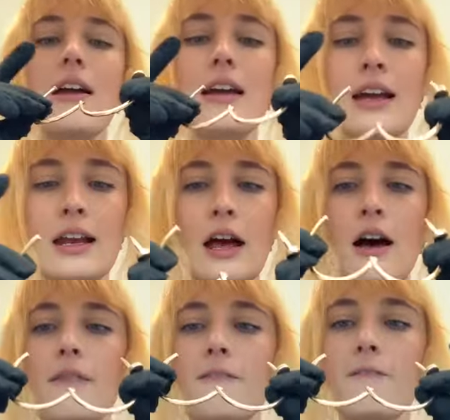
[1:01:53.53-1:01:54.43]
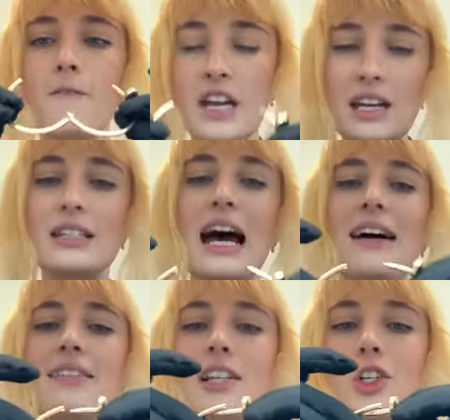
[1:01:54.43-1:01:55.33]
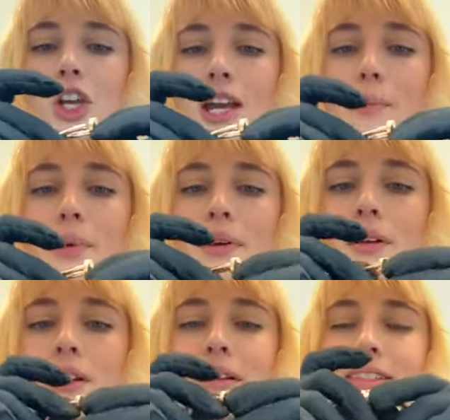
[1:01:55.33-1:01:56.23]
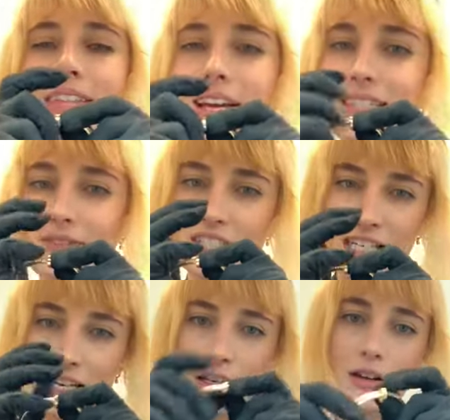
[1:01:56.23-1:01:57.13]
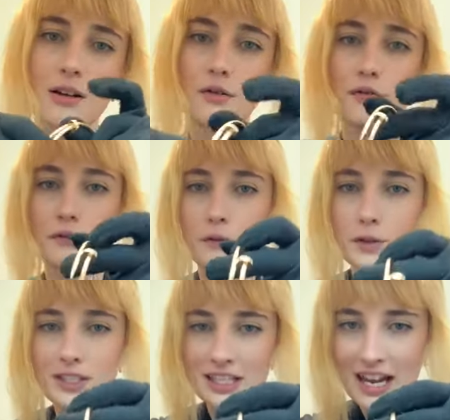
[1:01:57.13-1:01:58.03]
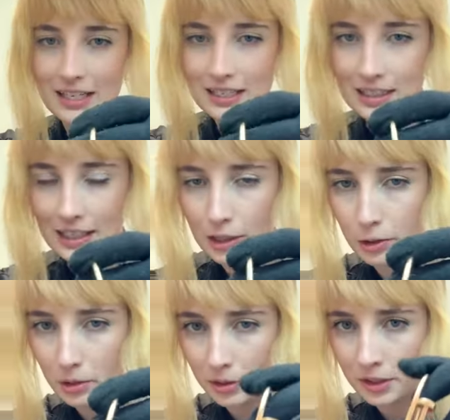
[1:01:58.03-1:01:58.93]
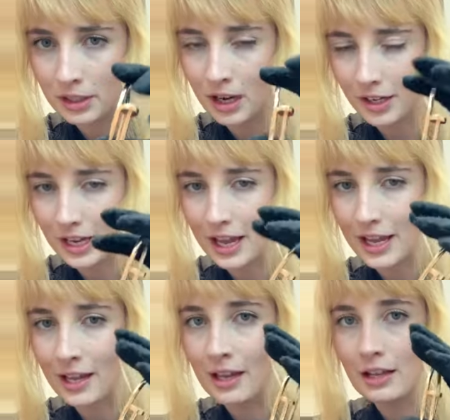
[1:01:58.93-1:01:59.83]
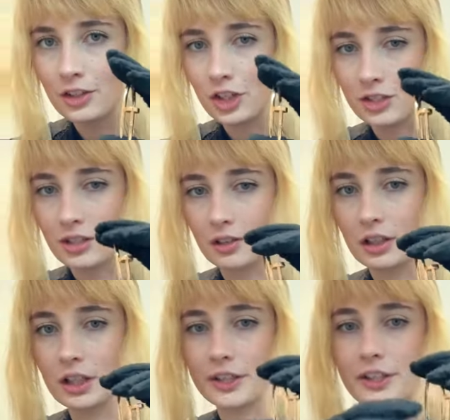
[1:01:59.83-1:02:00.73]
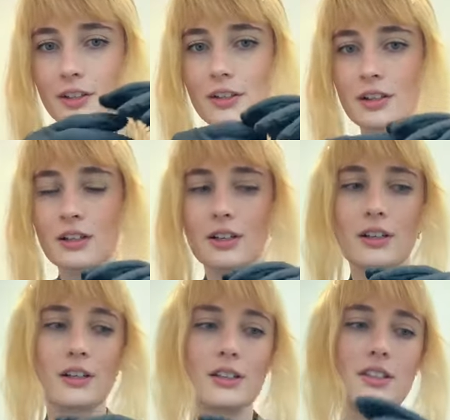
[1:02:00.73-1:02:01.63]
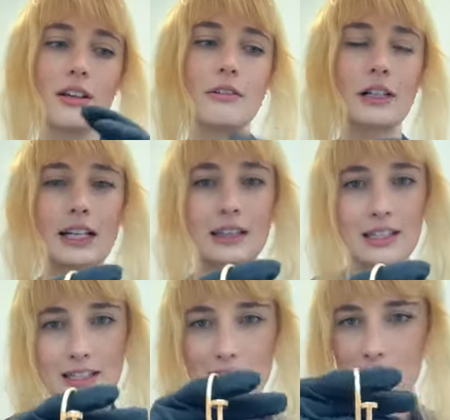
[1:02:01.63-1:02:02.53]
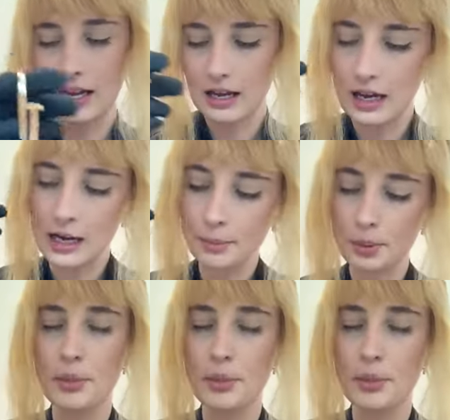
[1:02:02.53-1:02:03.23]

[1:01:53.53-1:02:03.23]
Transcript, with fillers: in fantastic shape. Size 17, full set, yellow gold Cartier just unclear. So we'll get this up